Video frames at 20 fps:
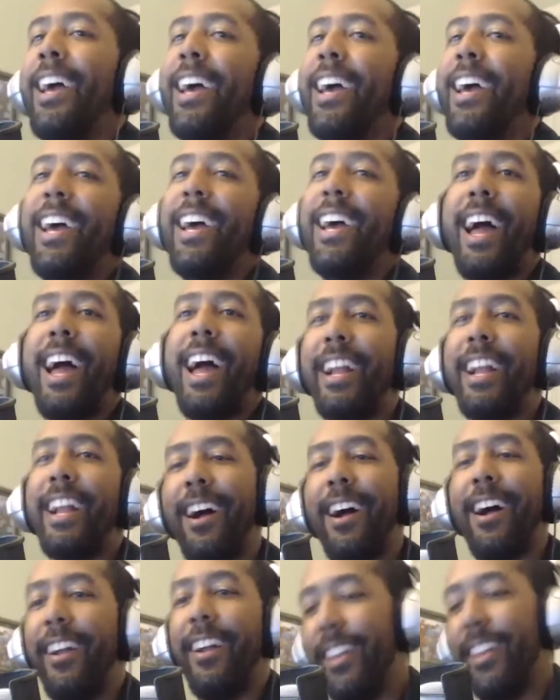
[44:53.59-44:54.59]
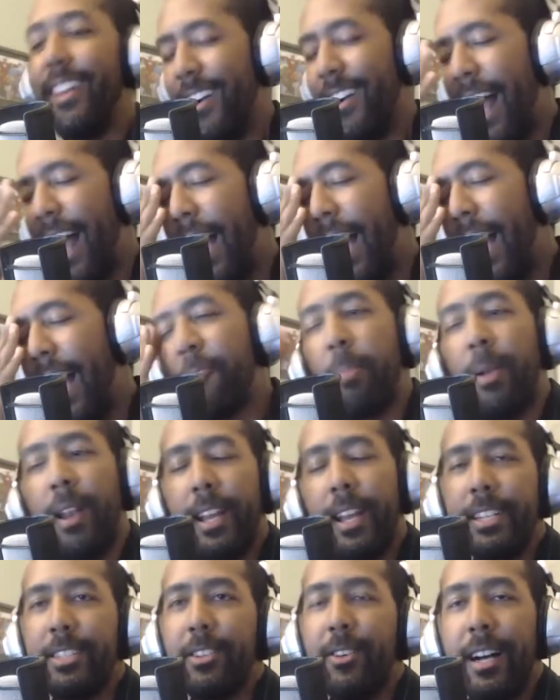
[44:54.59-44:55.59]
like, all right, look, I've
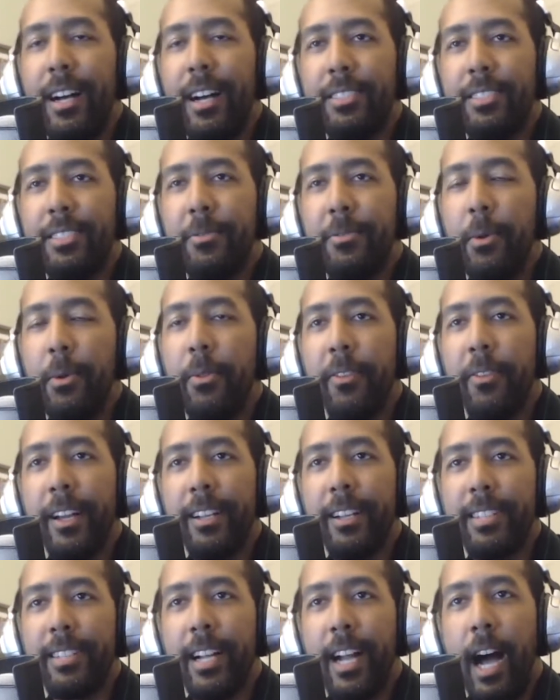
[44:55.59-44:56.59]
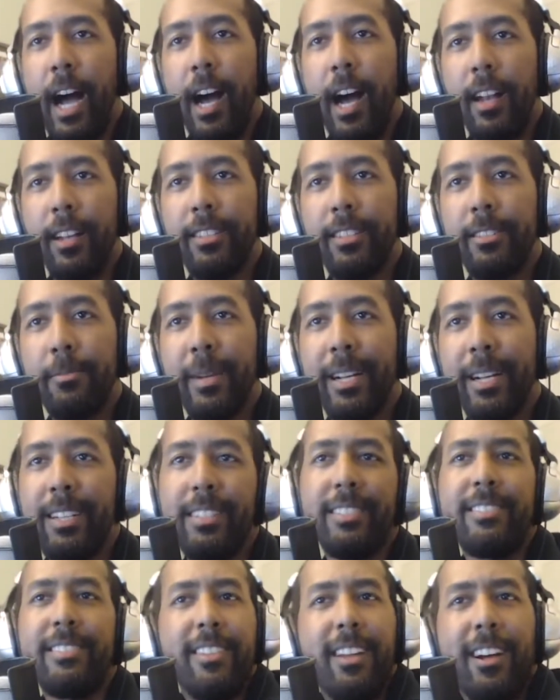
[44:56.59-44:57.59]
plagiarized a few things in college
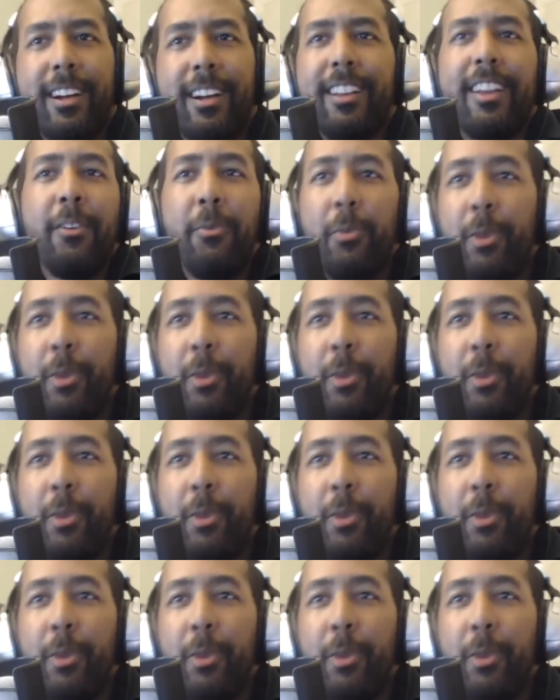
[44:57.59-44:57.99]
because look,